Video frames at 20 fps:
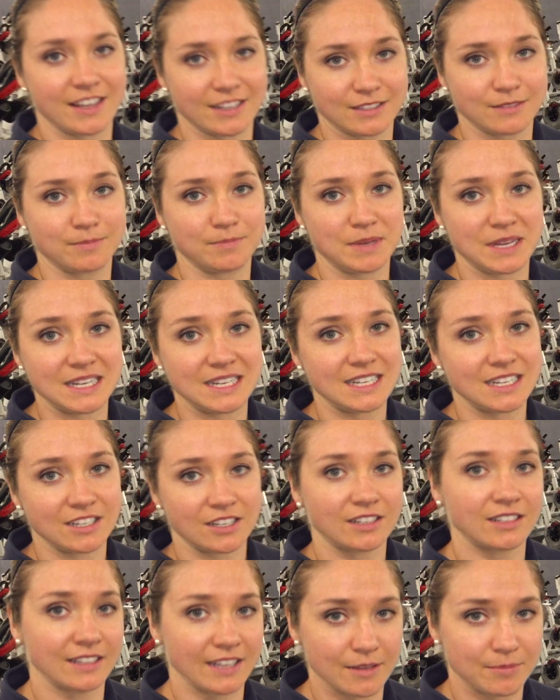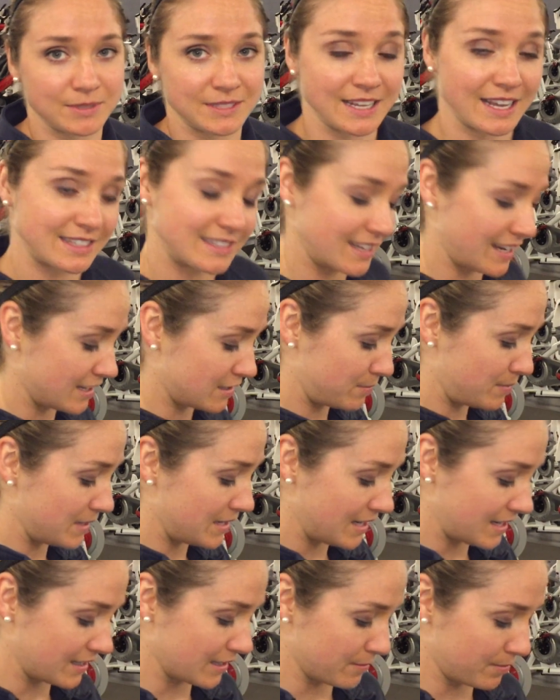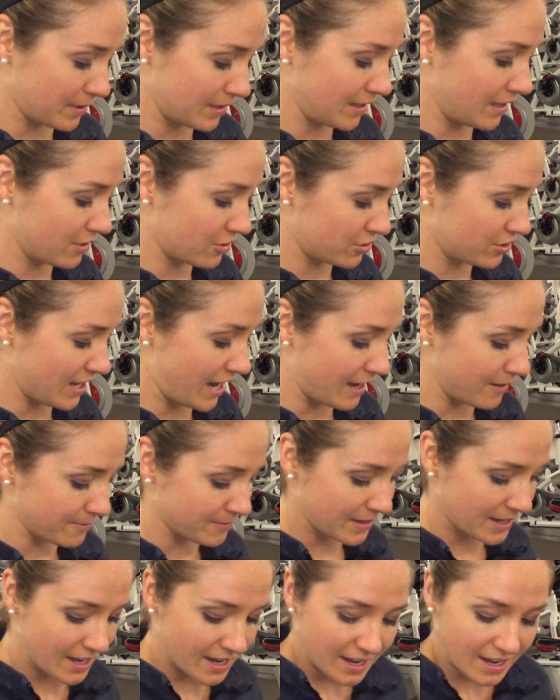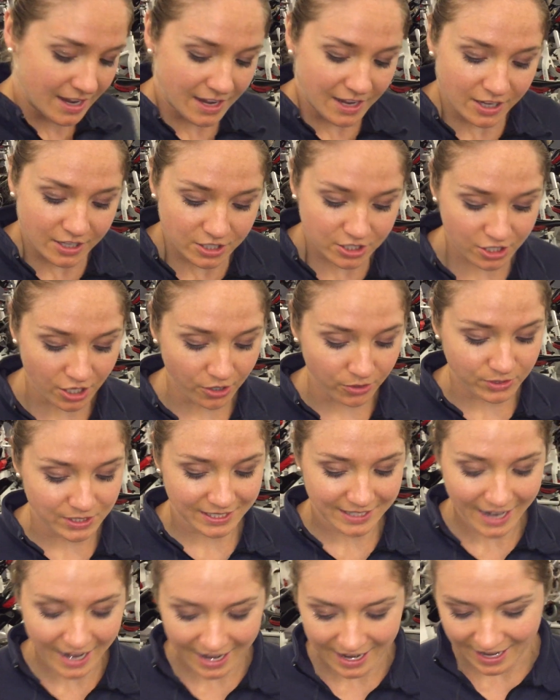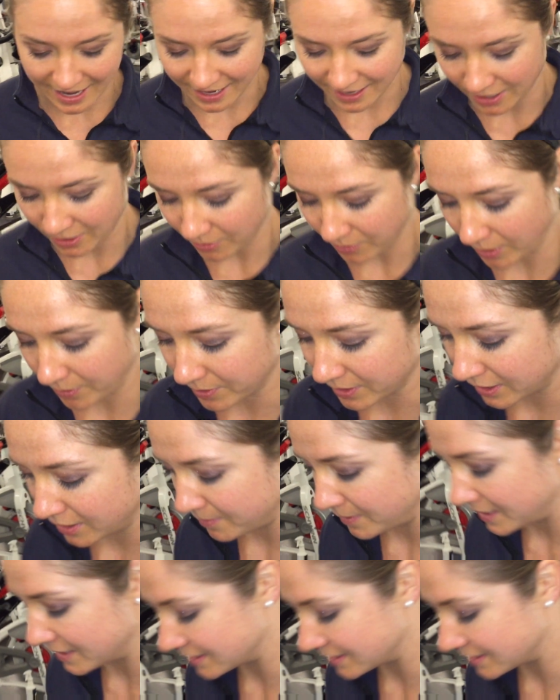SPD clips. That's an SPD clip on the other side. So today, what we're going to be